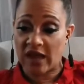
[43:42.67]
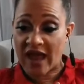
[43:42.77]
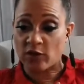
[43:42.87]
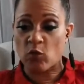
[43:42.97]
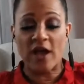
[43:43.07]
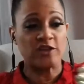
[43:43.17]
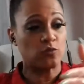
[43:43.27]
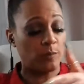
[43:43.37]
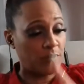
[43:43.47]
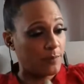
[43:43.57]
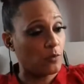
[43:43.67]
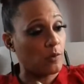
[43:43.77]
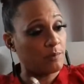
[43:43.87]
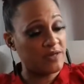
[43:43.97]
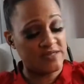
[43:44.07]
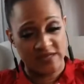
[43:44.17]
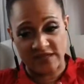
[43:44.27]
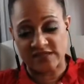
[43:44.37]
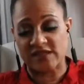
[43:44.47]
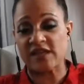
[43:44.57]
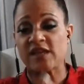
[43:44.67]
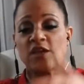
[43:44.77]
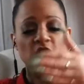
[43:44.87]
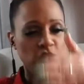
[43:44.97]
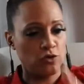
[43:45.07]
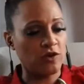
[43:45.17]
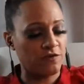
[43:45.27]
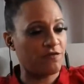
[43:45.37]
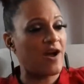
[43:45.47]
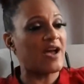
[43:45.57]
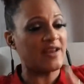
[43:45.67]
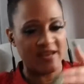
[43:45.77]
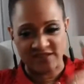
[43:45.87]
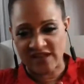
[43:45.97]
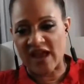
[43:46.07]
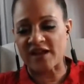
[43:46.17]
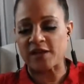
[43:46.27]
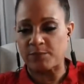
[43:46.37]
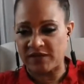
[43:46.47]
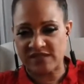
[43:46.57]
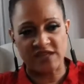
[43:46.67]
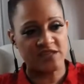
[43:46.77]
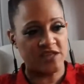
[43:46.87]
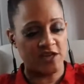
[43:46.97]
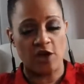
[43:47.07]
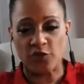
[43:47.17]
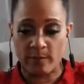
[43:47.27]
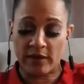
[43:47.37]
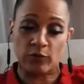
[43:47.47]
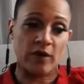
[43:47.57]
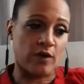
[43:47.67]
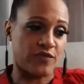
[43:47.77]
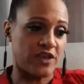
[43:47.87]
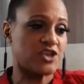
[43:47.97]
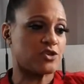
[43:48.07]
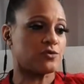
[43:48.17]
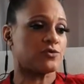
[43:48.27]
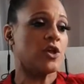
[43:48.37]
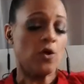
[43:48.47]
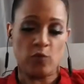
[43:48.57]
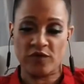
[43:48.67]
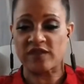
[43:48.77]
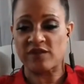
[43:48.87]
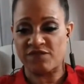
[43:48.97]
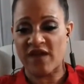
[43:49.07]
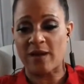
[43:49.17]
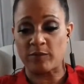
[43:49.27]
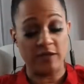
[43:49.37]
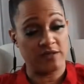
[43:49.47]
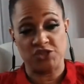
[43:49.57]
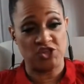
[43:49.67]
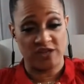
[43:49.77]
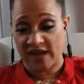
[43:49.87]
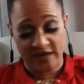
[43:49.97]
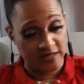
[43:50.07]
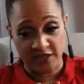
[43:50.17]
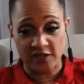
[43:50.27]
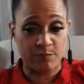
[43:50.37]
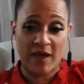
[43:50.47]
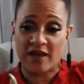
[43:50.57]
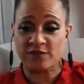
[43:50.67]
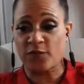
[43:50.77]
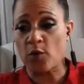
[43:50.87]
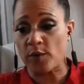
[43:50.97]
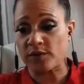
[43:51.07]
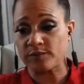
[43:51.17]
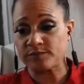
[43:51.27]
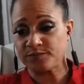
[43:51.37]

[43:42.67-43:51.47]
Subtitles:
Likewise, with people with PTSD, you can find anxiety, PTSD, and other mental health issues within the family. Genetically, it's passed forward.